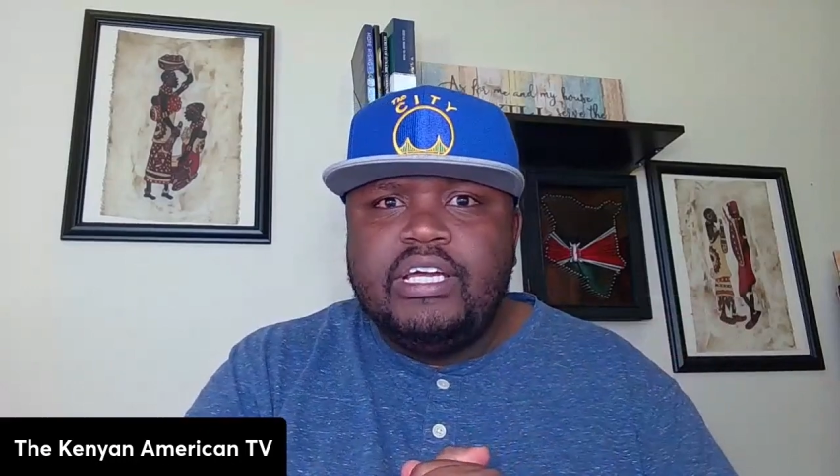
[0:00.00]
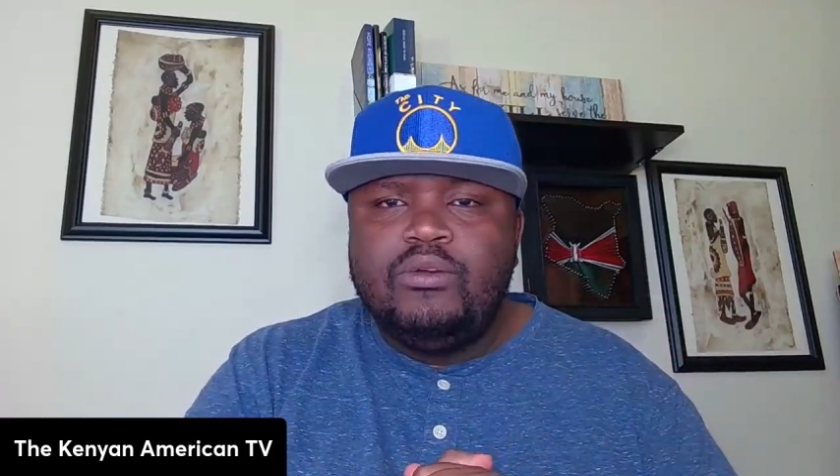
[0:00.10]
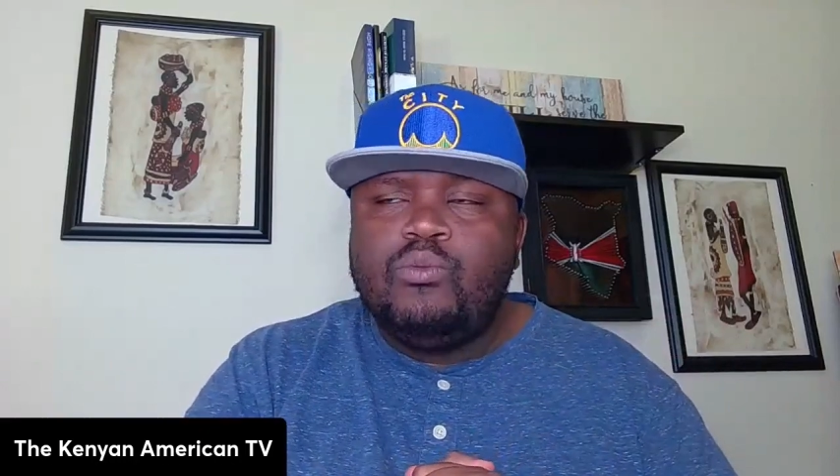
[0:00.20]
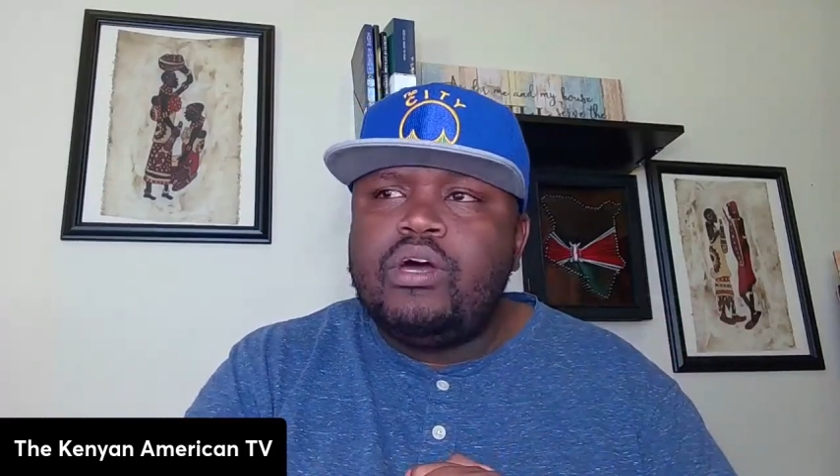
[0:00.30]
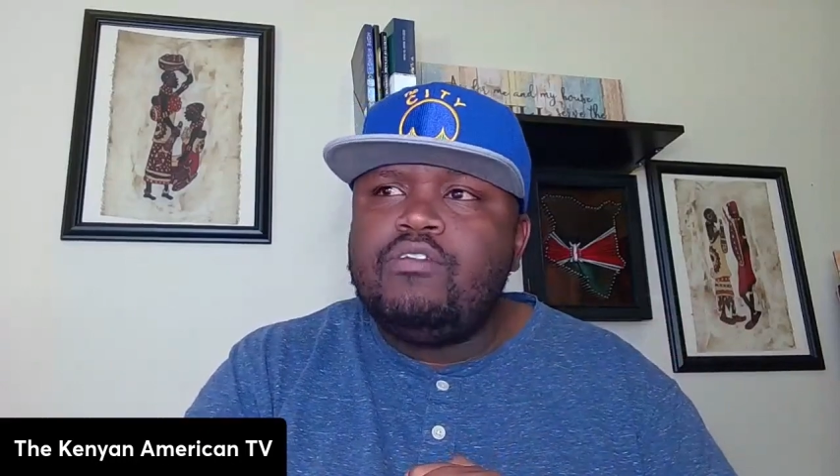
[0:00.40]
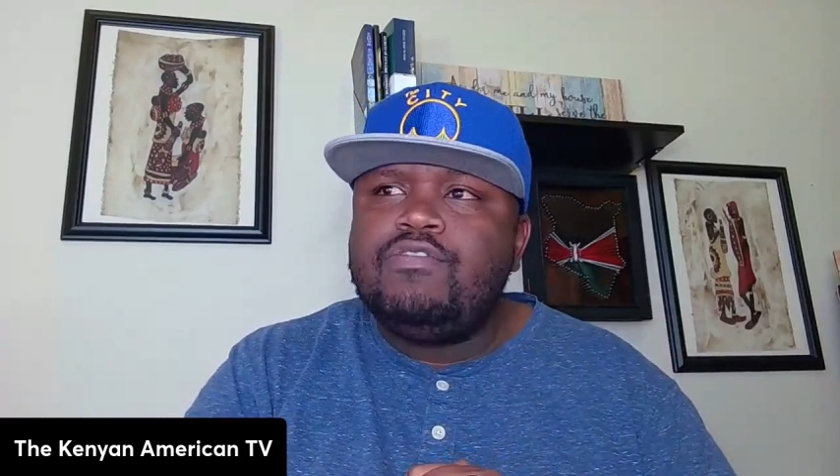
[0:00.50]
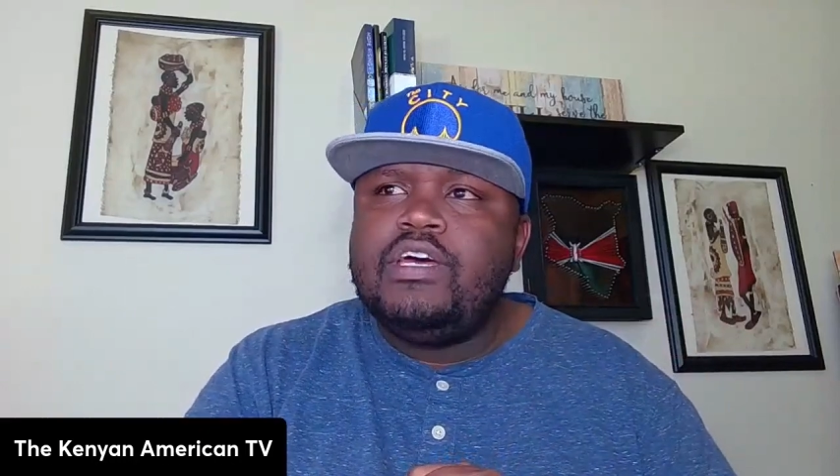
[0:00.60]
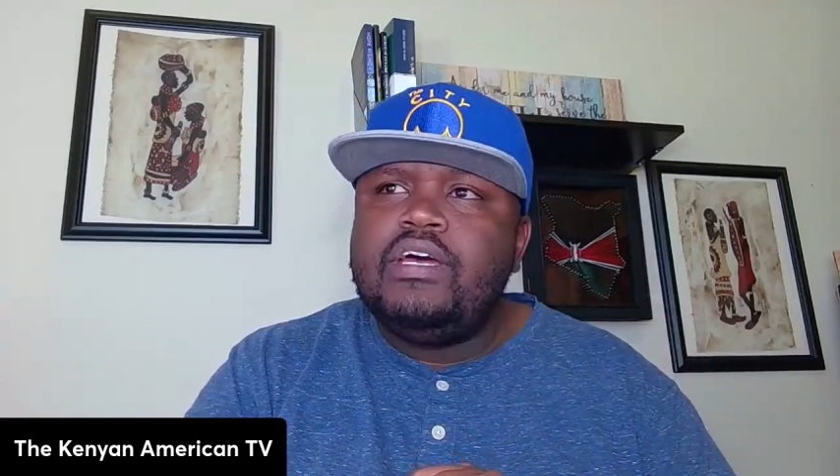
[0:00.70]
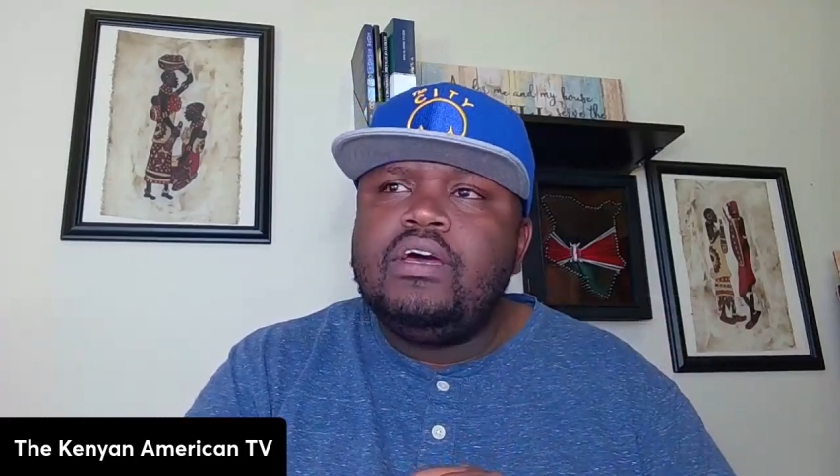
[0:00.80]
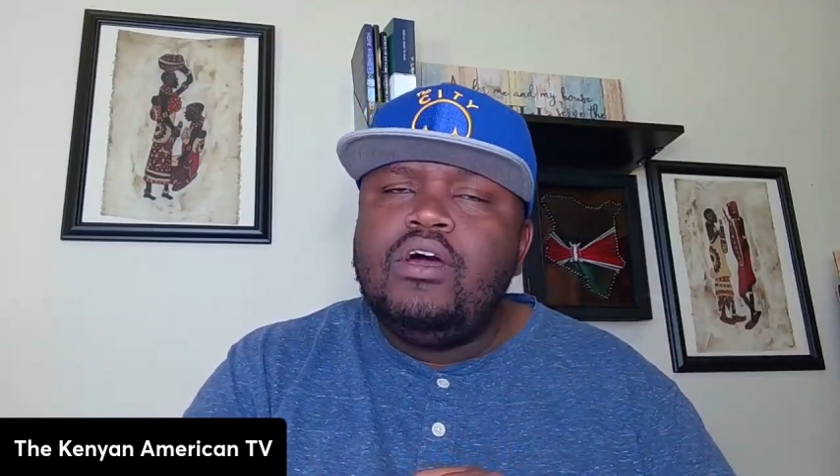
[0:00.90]
And one of
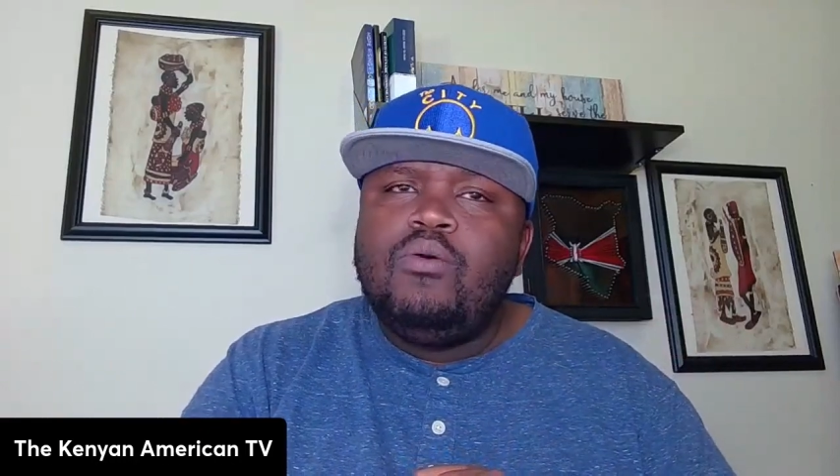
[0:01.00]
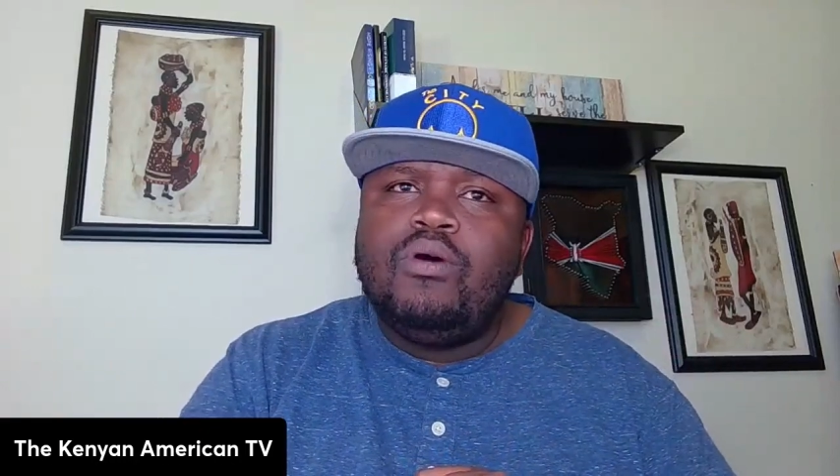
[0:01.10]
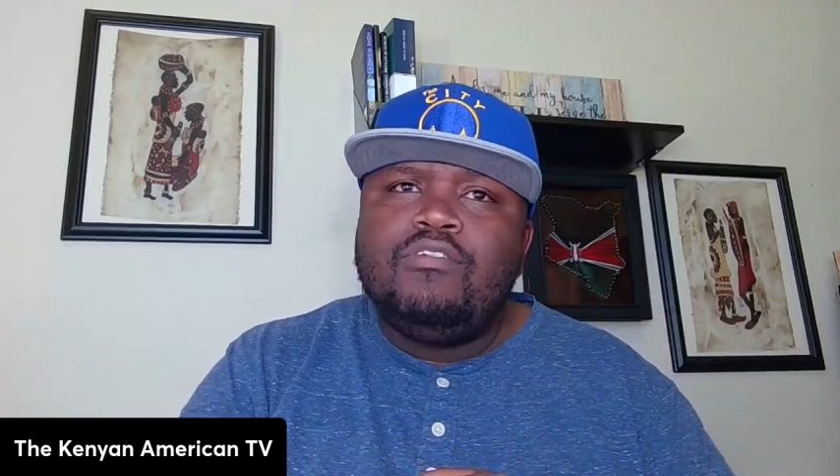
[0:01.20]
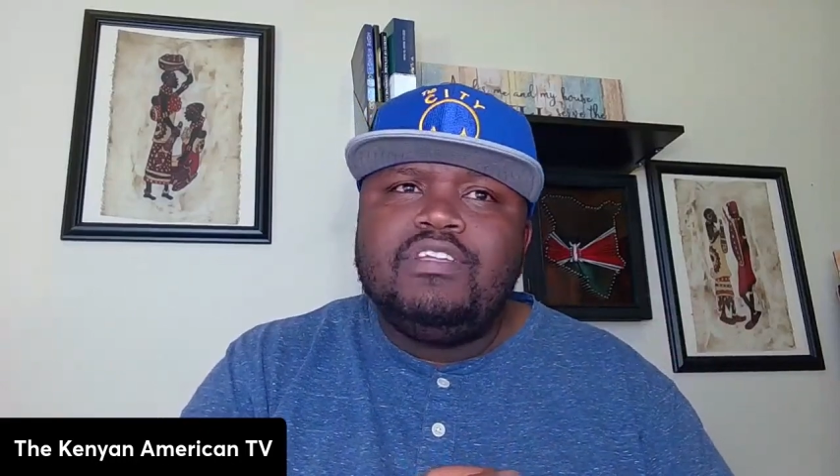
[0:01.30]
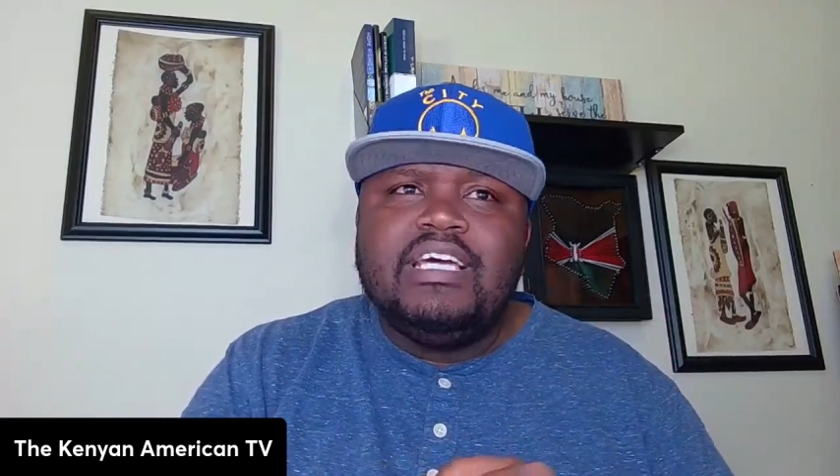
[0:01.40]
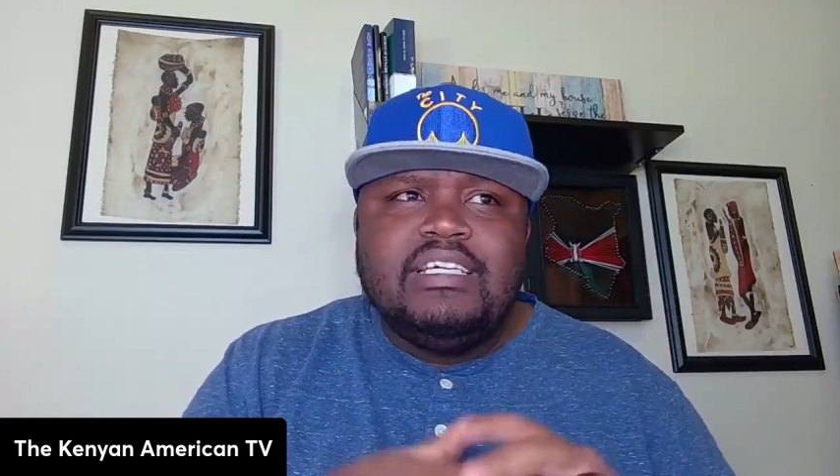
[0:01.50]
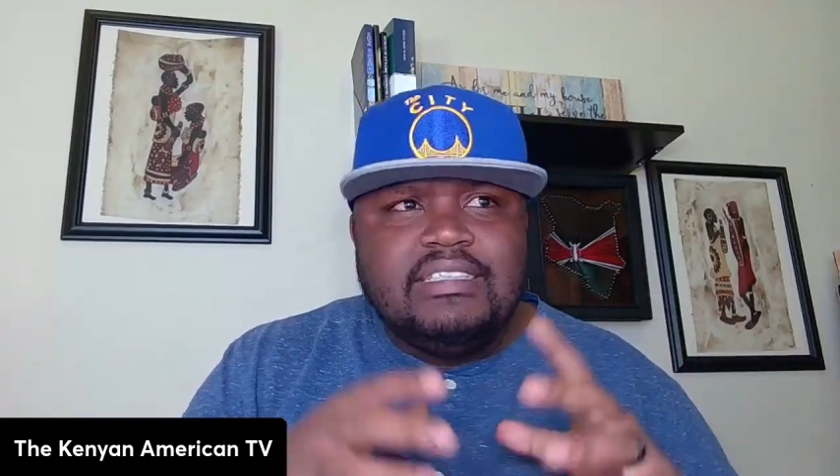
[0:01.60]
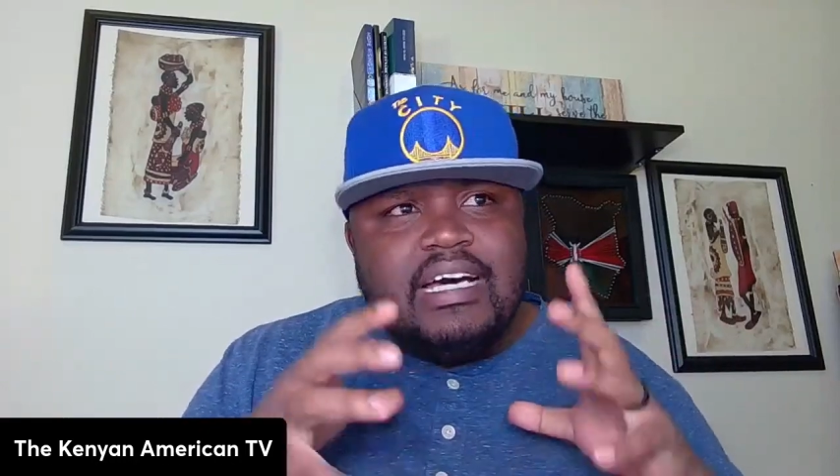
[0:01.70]
the things